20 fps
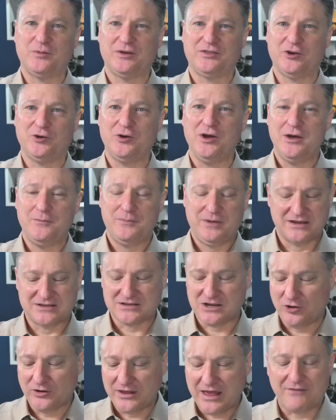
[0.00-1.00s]
with you because
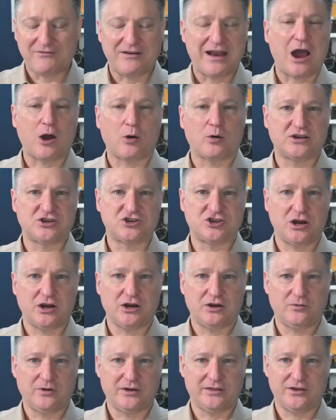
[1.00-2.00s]
I only have an hour to share
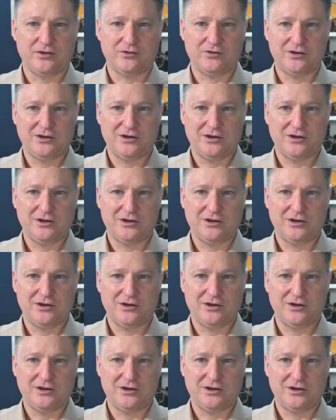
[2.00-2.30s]
it with you.